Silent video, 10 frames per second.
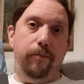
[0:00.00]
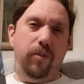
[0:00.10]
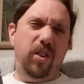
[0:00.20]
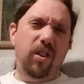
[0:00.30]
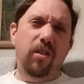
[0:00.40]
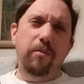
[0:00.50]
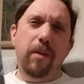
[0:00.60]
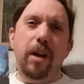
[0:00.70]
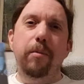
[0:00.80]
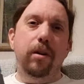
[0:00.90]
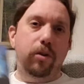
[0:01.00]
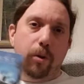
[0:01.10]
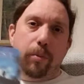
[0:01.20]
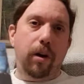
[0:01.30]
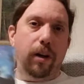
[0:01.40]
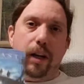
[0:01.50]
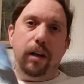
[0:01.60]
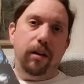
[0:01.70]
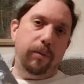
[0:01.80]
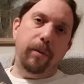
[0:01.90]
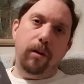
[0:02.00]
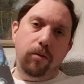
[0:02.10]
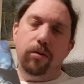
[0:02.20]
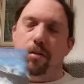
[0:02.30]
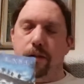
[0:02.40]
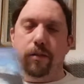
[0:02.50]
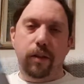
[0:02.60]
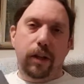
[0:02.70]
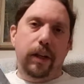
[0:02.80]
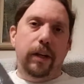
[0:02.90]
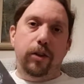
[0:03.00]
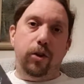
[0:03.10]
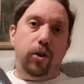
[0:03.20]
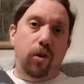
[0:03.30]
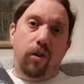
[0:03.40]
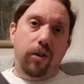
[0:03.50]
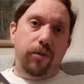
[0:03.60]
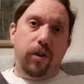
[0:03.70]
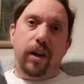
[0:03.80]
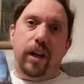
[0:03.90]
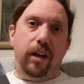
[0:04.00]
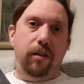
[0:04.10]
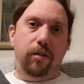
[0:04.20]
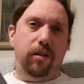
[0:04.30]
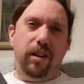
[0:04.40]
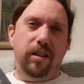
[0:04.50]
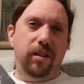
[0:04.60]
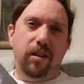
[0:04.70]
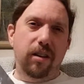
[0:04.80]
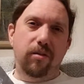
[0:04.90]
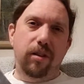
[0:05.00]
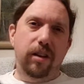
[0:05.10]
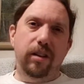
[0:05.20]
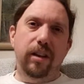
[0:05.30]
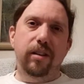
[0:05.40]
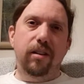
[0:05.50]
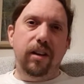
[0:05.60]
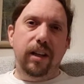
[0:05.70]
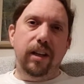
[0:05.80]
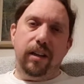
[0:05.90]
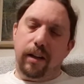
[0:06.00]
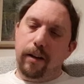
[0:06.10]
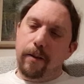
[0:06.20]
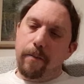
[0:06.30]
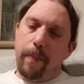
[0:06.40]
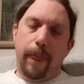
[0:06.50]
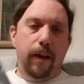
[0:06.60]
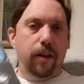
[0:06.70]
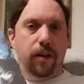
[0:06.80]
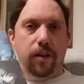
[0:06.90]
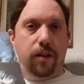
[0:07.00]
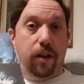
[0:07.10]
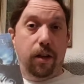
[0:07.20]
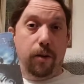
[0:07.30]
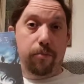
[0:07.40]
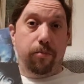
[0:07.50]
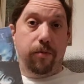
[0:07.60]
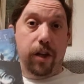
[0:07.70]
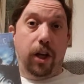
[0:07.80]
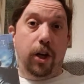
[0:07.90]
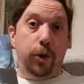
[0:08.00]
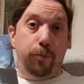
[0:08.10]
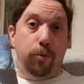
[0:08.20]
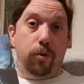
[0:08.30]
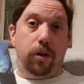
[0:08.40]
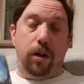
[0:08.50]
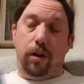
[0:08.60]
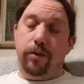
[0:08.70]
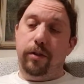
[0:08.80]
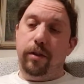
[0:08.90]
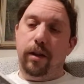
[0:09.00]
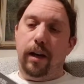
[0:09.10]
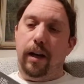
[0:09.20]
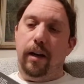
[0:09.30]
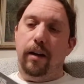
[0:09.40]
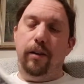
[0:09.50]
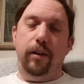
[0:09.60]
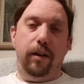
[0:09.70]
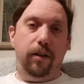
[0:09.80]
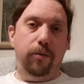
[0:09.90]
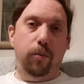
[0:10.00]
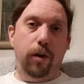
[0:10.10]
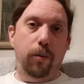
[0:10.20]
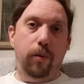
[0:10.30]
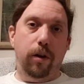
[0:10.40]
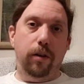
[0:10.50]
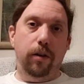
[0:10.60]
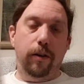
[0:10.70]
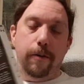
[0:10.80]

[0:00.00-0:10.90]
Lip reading: So maybe I took part in it, I suppose, just not on the Friday, because they started all these things early, didn't they? This is the last broadcast, and it's 101,